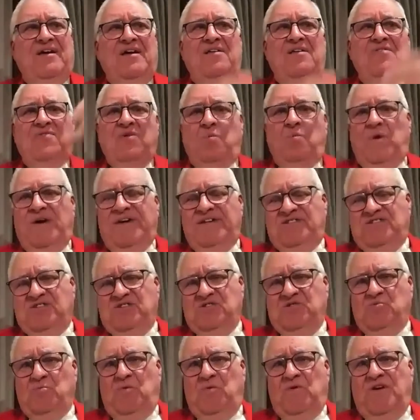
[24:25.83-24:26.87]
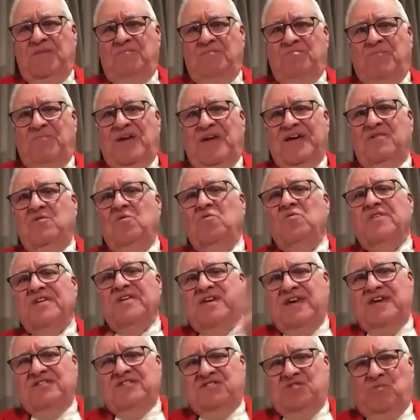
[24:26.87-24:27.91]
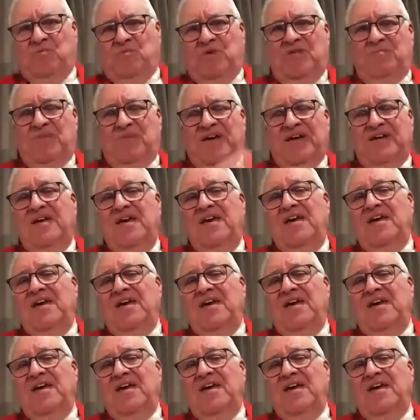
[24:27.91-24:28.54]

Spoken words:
the waiters were wearing black, all the guests were wearing black.